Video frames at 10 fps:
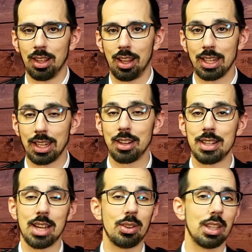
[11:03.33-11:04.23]
And now
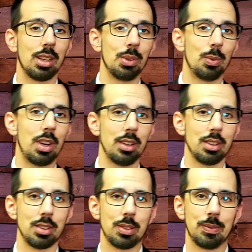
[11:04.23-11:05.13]
down come the
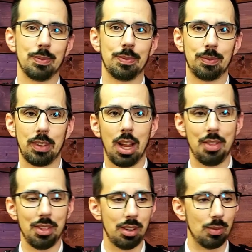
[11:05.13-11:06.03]
waters,
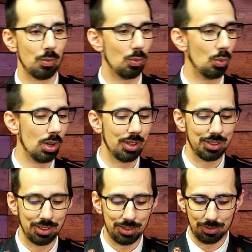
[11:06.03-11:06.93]
and the
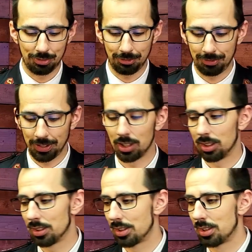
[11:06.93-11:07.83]
world
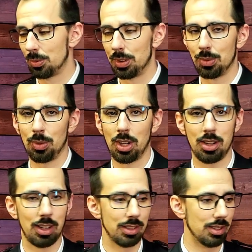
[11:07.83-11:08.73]
fills with
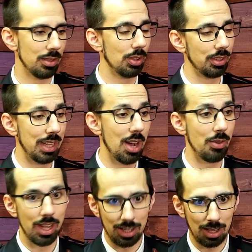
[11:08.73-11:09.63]
water as, well, down
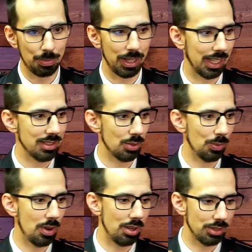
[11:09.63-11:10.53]
and up, I guess. The
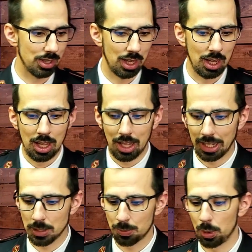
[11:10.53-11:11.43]
waters
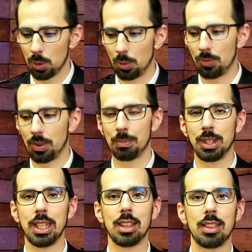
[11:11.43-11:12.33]
explode from
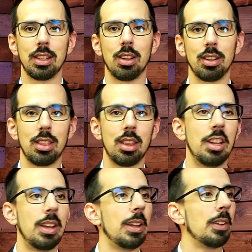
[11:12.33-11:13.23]
beneath the earth
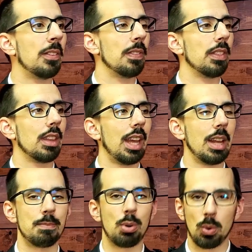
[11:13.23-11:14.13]

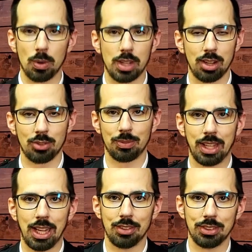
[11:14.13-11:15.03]
and pour down from the
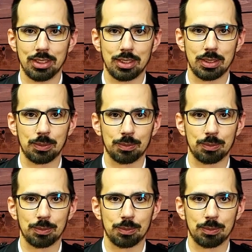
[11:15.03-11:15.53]
heavens.